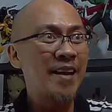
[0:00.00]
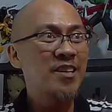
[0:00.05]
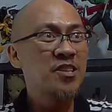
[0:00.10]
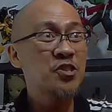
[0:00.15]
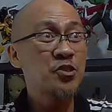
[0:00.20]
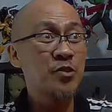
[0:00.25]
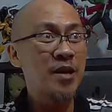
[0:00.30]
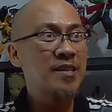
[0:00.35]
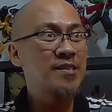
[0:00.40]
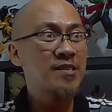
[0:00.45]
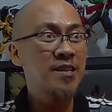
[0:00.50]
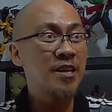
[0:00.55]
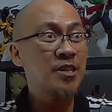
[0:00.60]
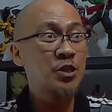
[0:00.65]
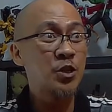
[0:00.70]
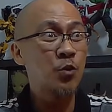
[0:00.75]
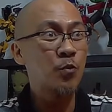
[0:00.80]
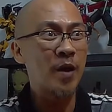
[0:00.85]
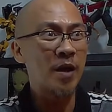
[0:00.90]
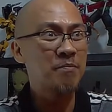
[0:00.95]

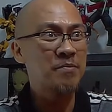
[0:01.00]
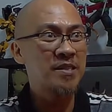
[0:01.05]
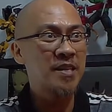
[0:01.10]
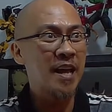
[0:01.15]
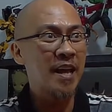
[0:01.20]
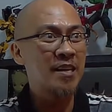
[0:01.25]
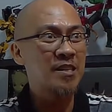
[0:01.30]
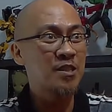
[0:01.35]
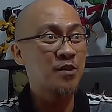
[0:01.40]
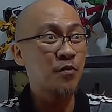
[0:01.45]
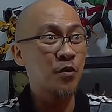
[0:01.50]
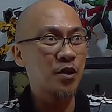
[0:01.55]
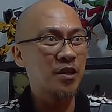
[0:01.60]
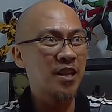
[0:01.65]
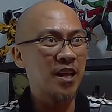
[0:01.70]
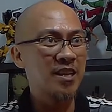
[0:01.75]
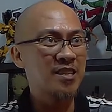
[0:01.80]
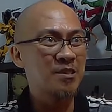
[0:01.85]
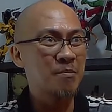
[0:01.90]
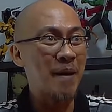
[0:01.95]
translation websites for the
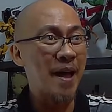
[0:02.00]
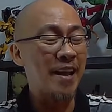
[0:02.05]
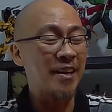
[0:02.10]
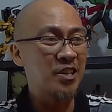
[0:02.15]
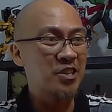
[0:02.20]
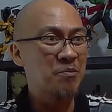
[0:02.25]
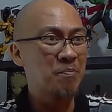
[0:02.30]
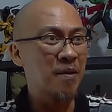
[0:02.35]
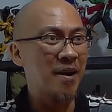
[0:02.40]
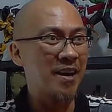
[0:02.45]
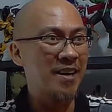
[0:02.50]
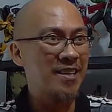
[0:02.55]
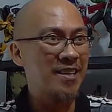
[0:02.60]
Spanish parts.